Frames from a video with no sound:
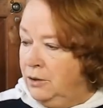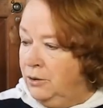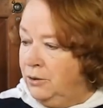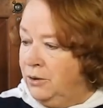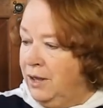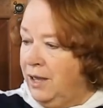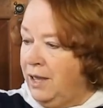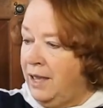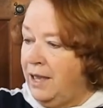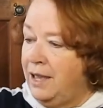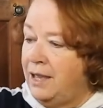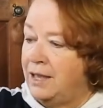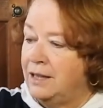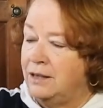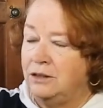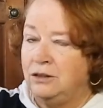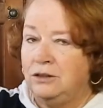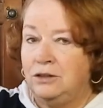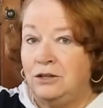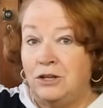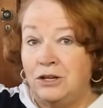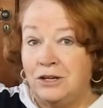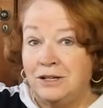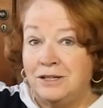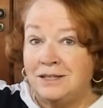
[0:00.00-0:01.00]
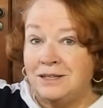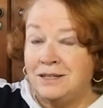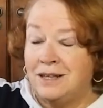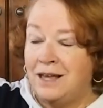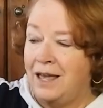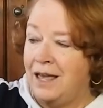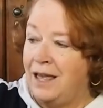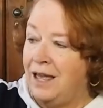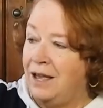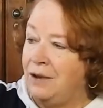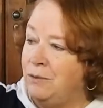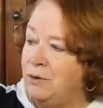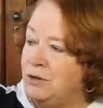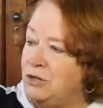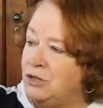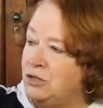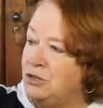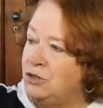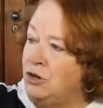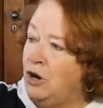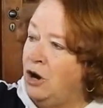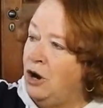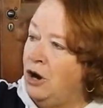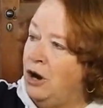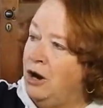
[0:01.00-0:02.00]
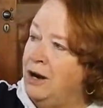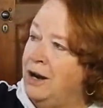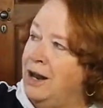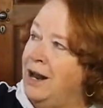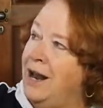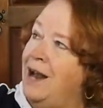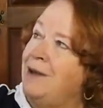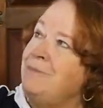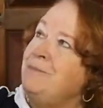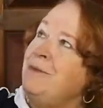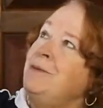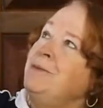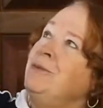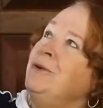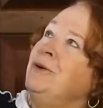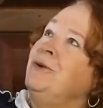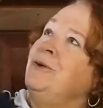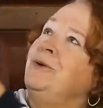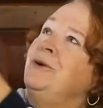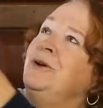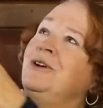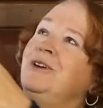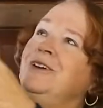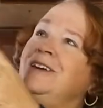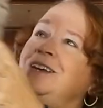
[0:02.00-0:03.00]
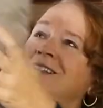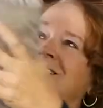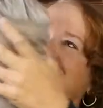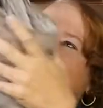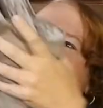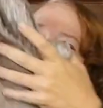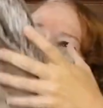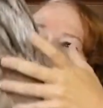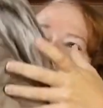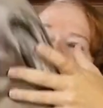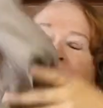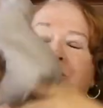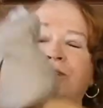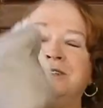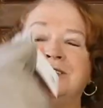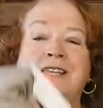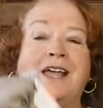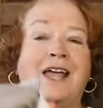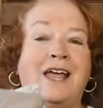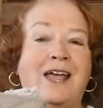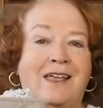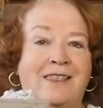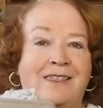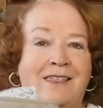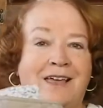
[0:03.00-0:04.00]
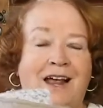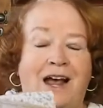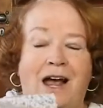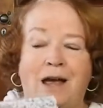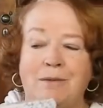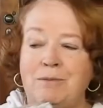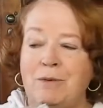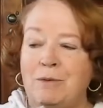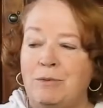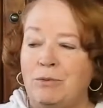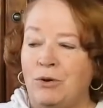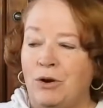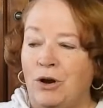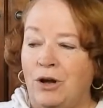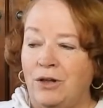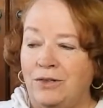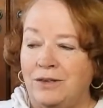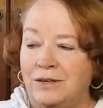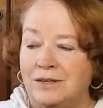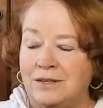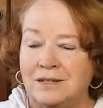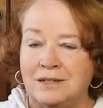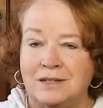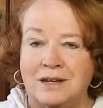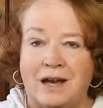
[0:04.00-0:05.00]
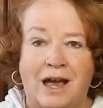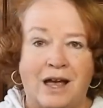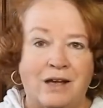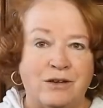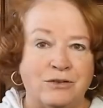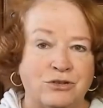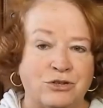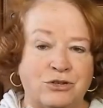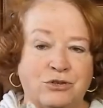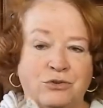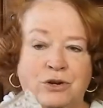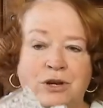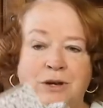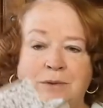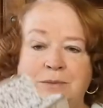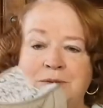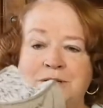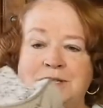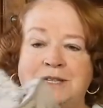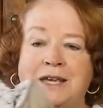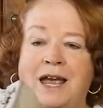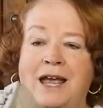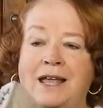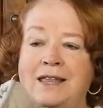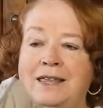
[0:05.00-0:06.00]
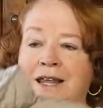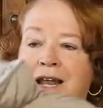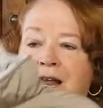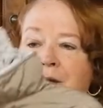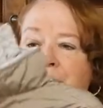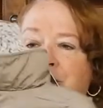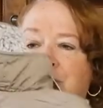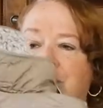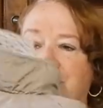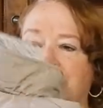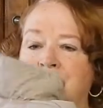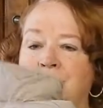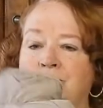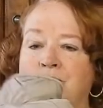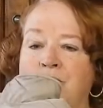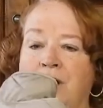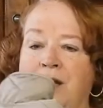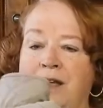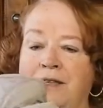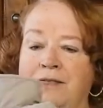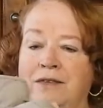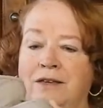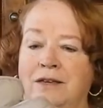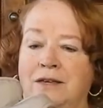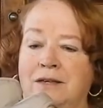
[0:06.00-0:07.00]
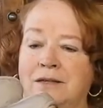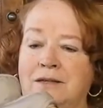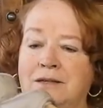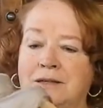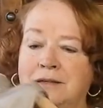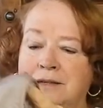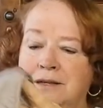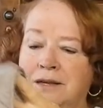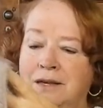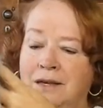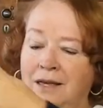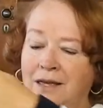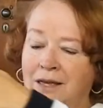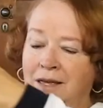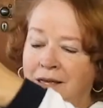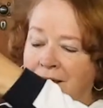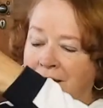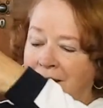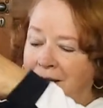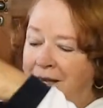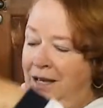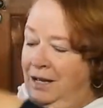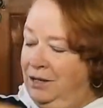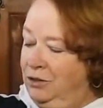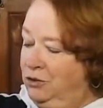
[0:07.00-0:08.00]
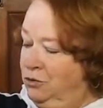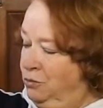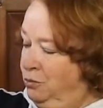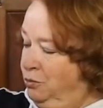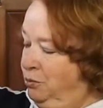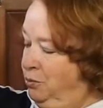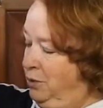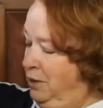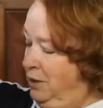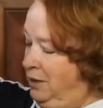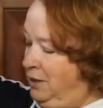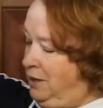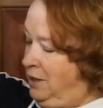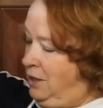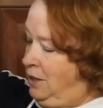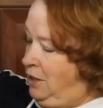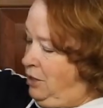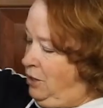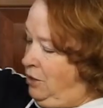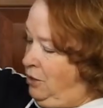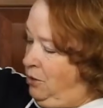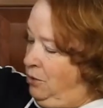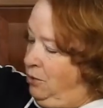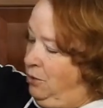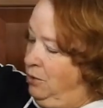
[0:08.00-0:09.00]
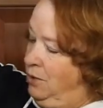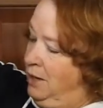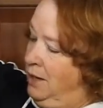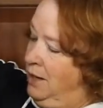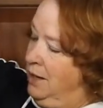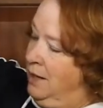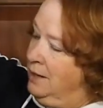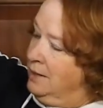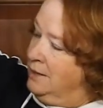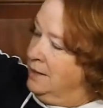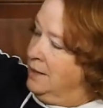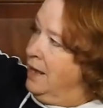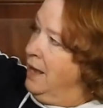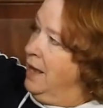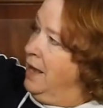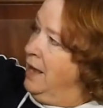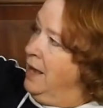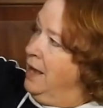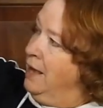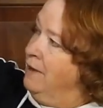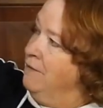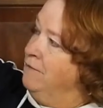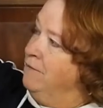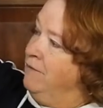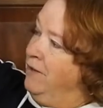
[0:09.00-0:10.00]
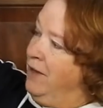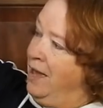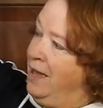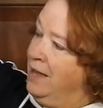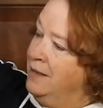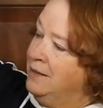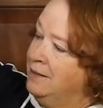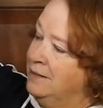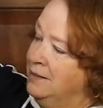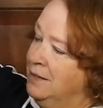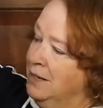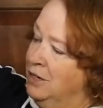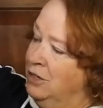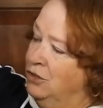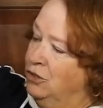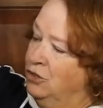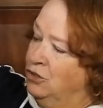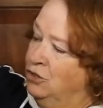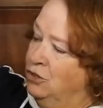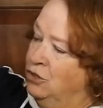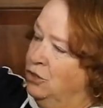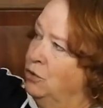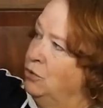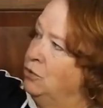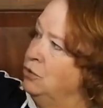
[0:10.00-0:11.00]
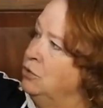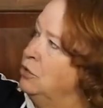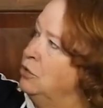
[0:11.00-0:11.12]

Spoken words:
Okay, it looks like we start, and I remember ordering this, or saying that, I remember on the style stream saying that I wanted to try this. It's really cute. It's a vest. It is so